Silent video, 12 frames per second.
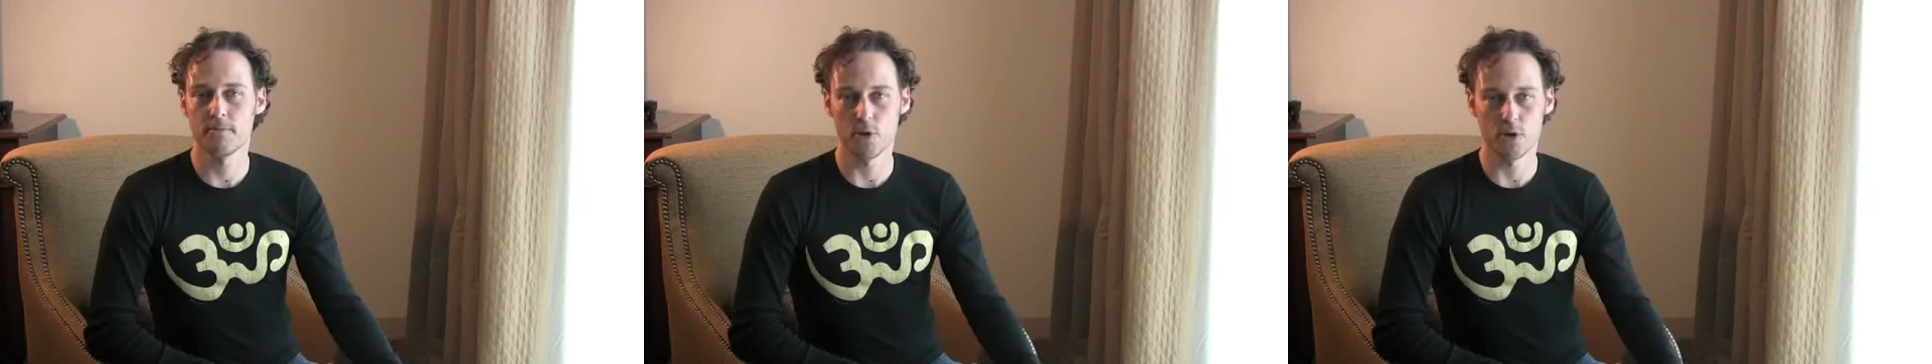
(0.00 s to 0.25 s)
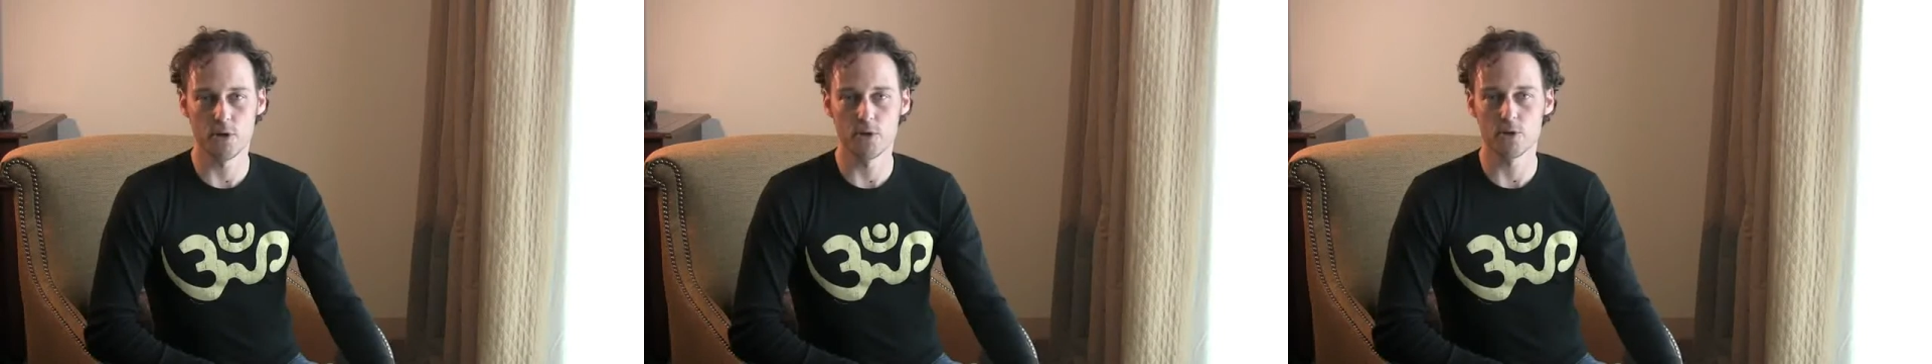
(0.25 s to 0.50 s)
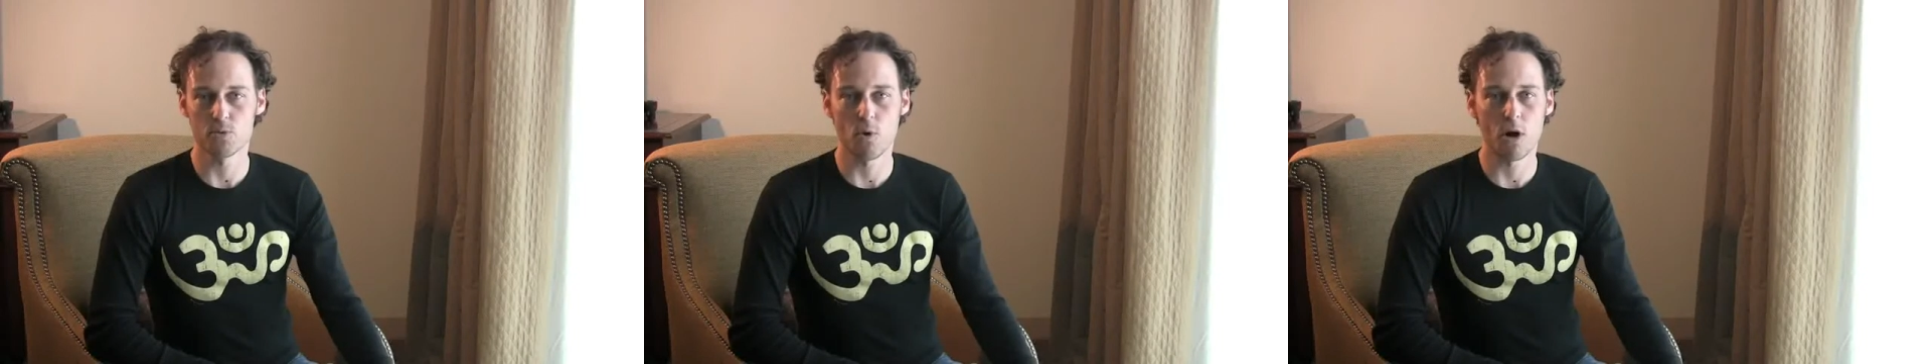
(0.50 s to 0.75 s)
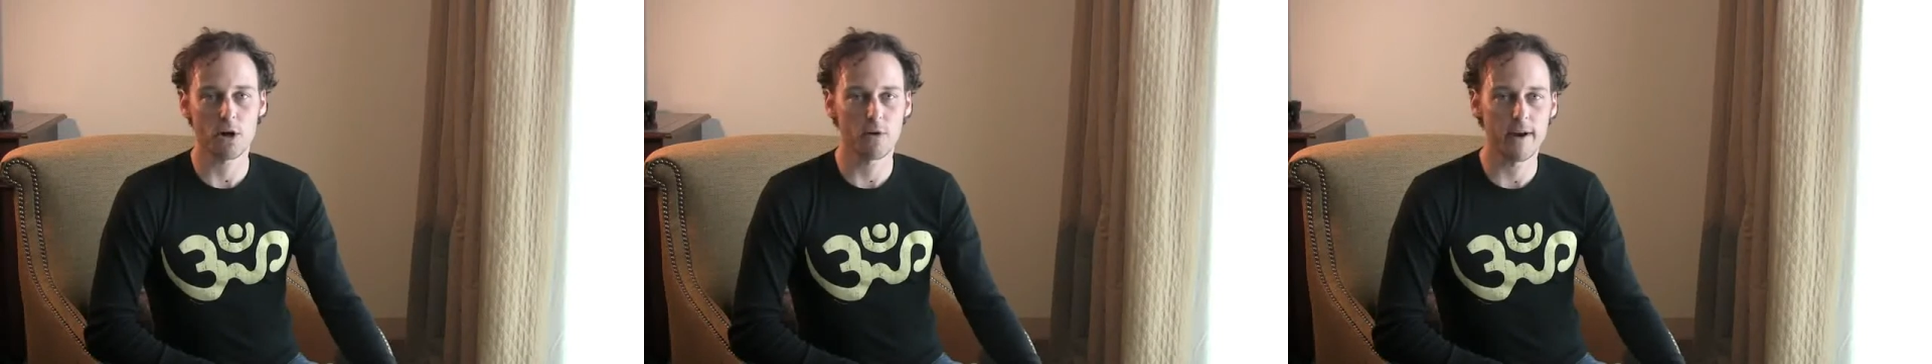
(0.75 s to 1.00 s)
photos,
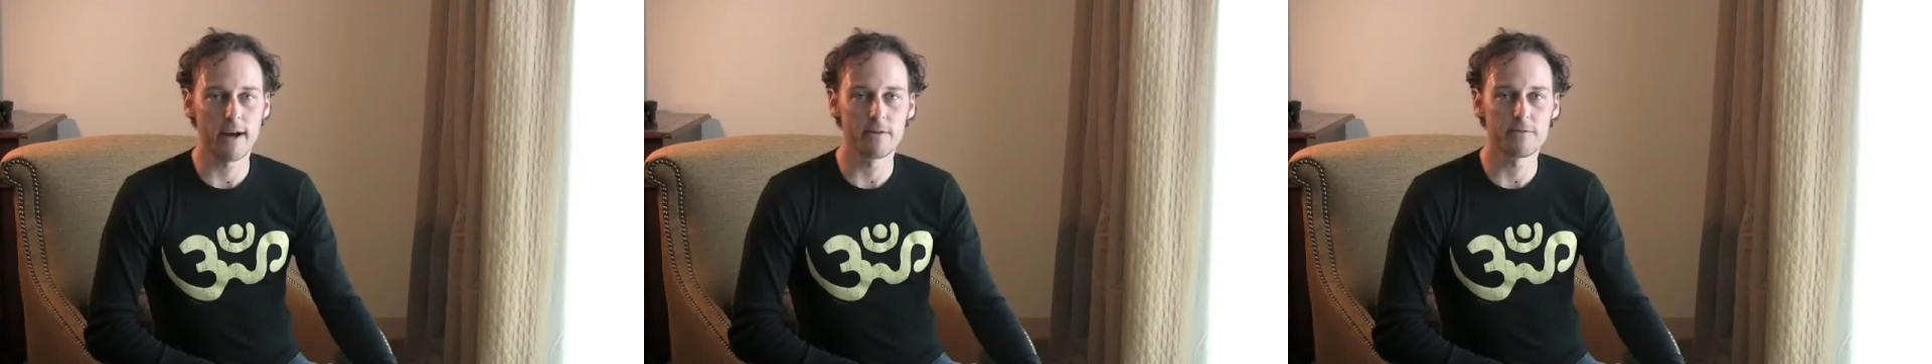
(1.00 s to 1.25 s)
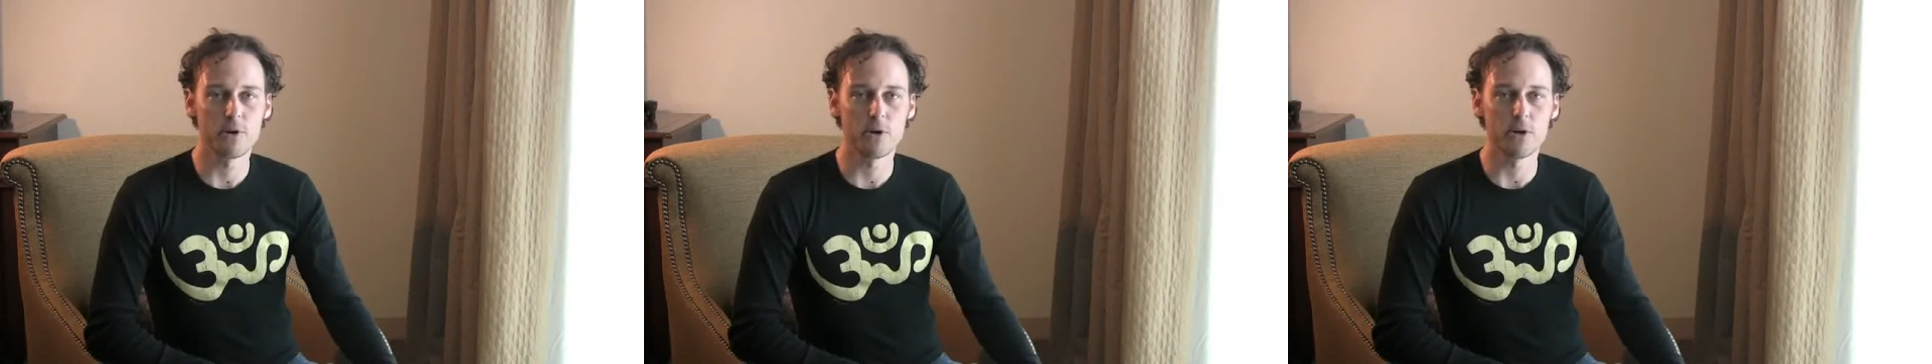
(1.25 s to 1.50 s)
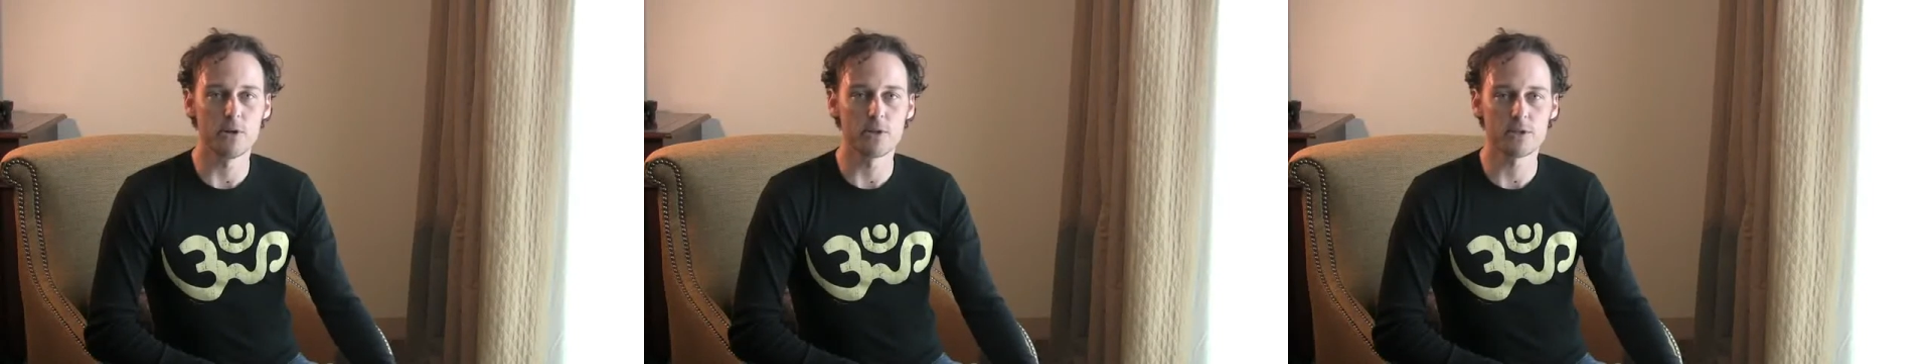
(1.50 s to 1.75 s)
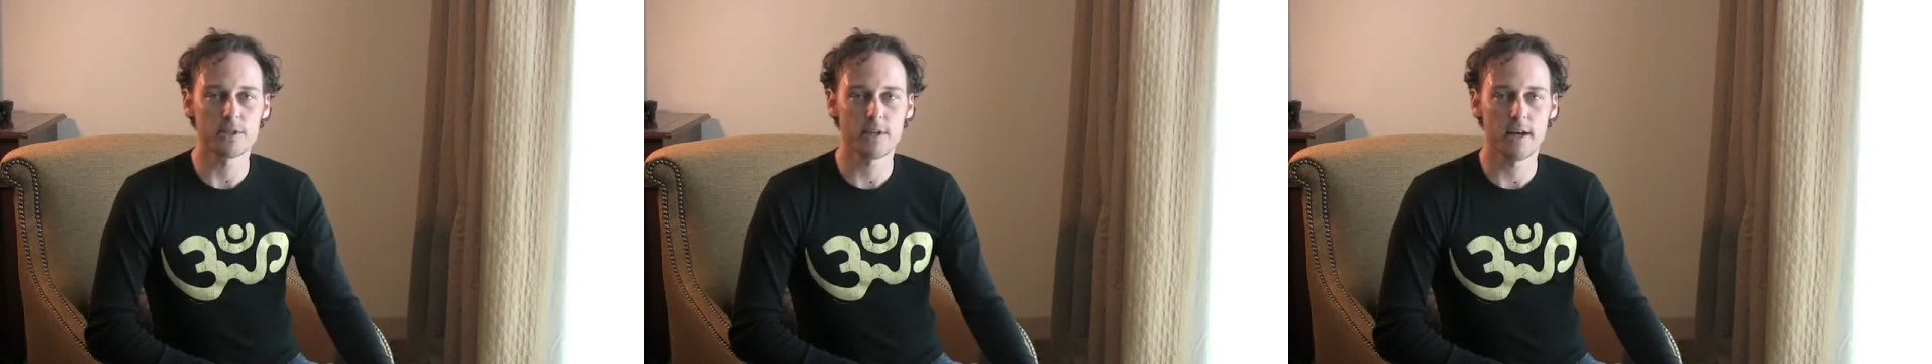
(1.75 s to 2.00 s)
walk-around
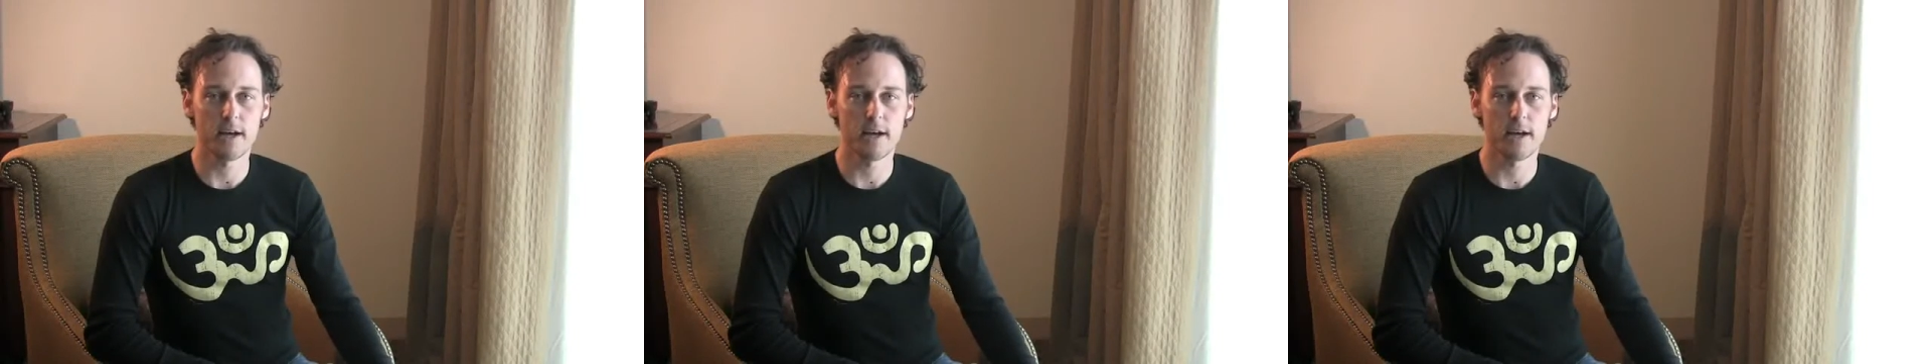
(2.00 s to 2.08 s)
photos,